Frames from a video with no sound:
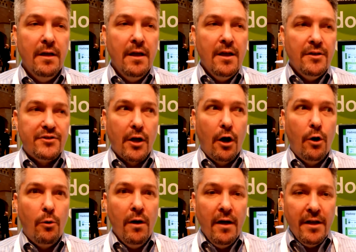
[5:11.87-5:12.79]
Uh-huh.
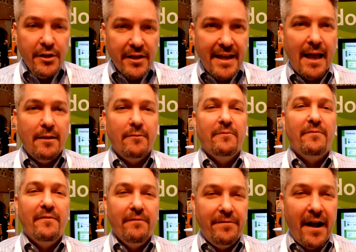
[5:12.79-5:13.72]
So you get
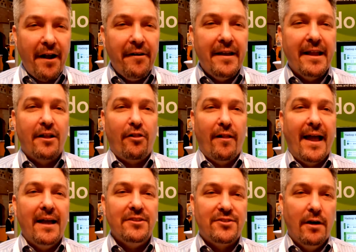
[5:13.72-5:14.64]
varying
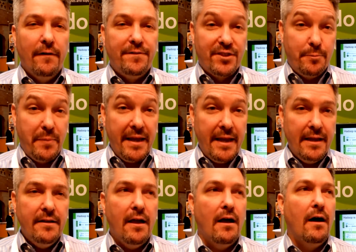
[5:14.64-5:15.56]
class of speed